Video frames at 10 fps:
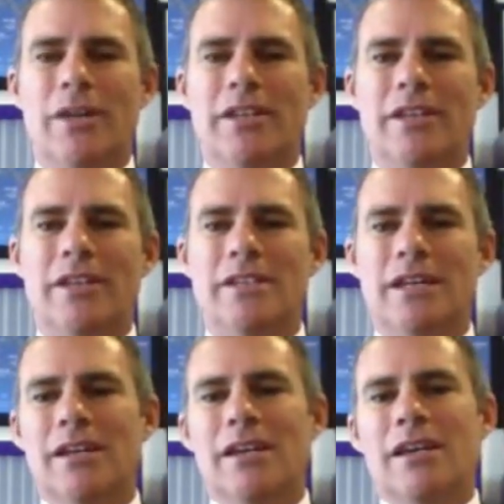And
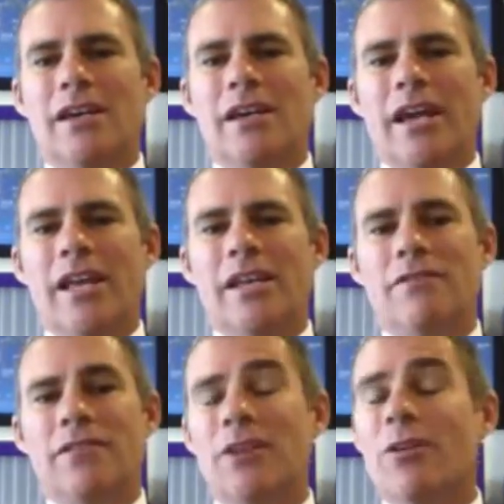uh, and
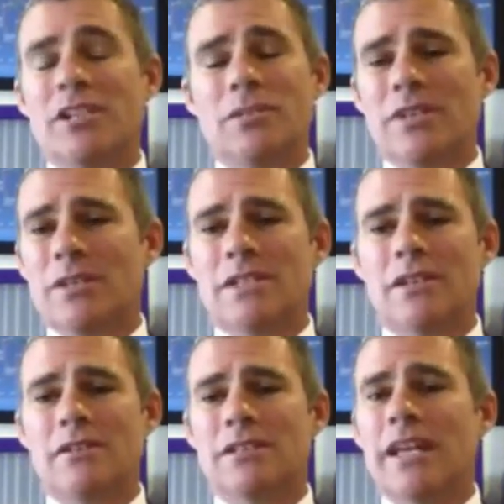if they're honest with
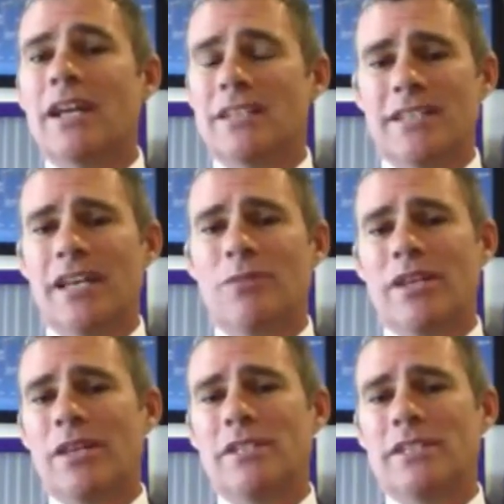themselves and they
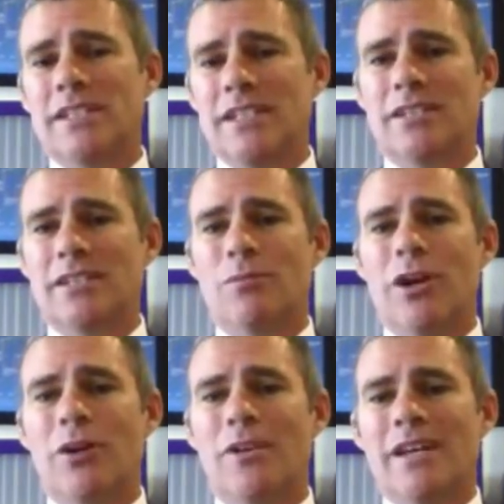understand where their business sits at
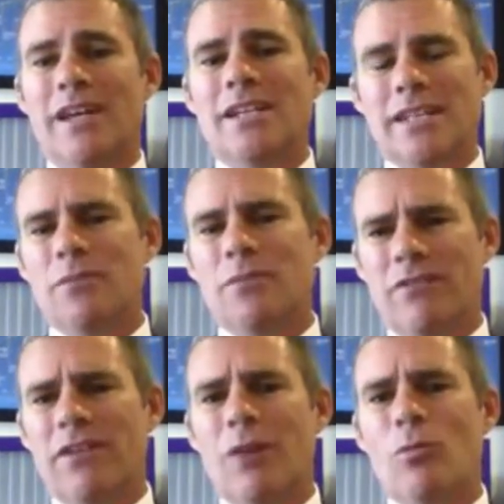the moment, it's going
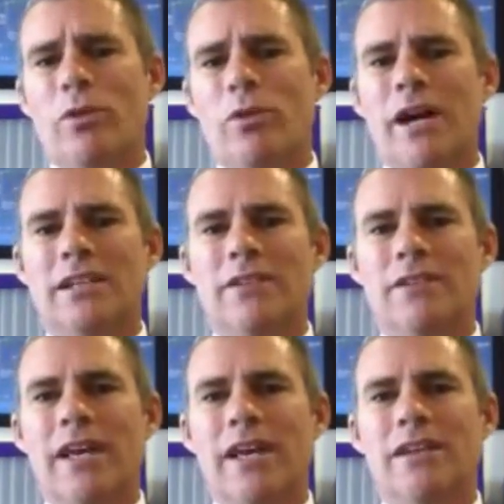to be a far more
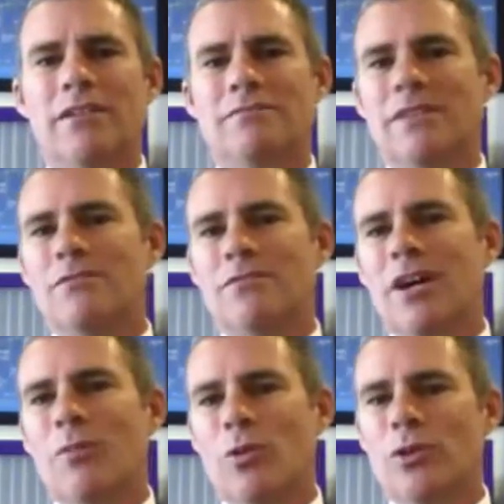productive day and, and,
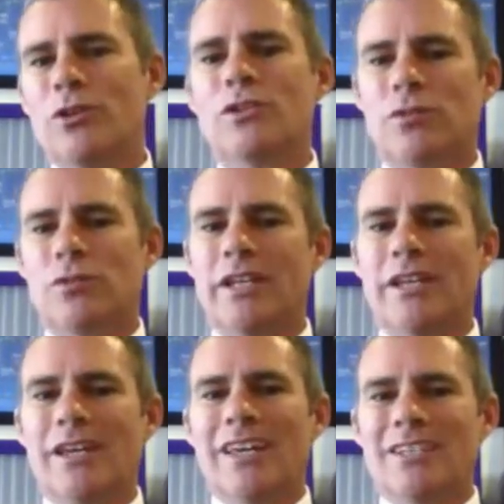and far more useful
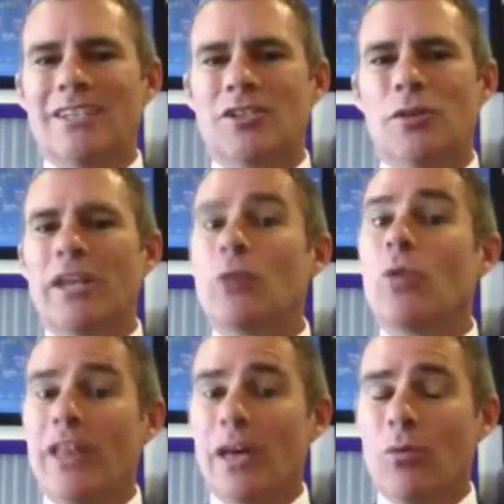in determining
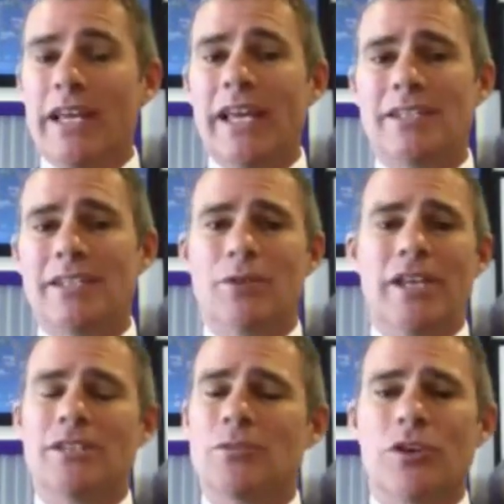where they want to get to
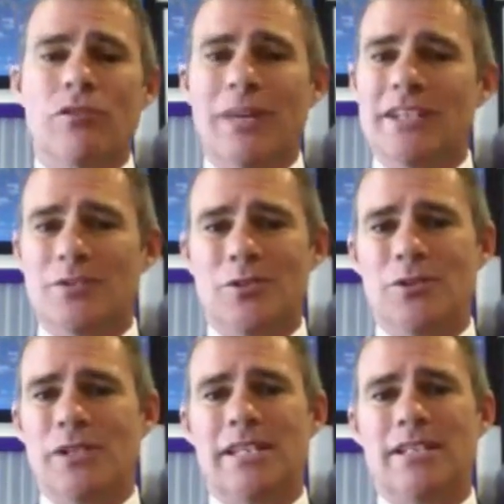in 12 months or
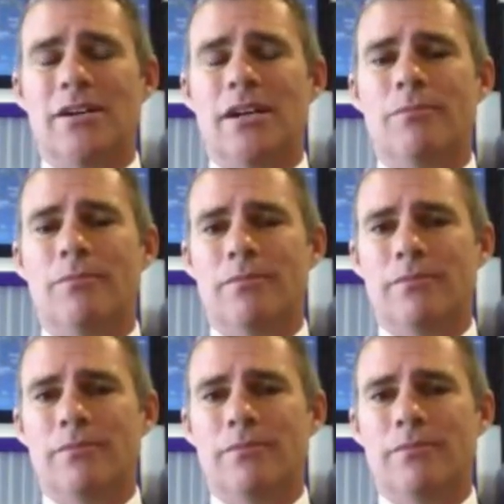two years' time.